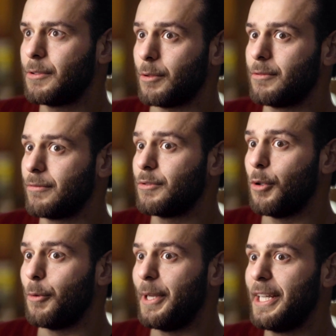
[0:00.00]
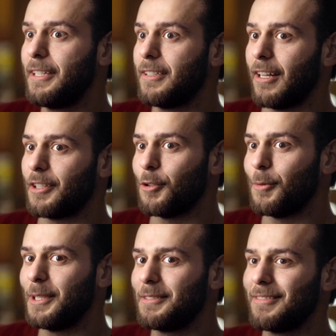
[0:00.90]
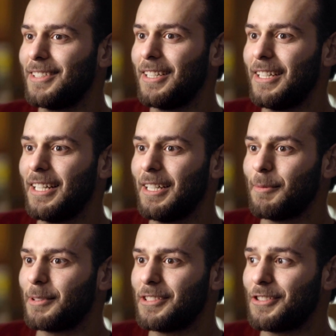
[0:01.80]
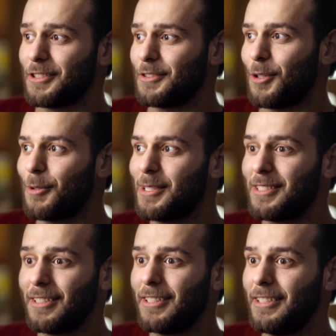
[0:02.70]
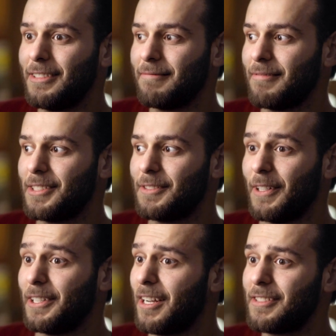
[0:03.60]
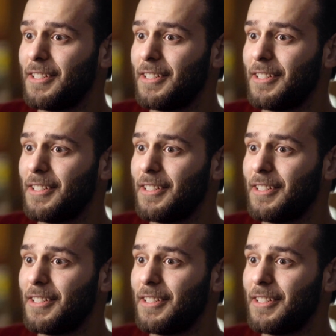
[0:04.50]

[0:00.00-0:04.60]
not too big like Dublin, but it's just normal city. It's very nice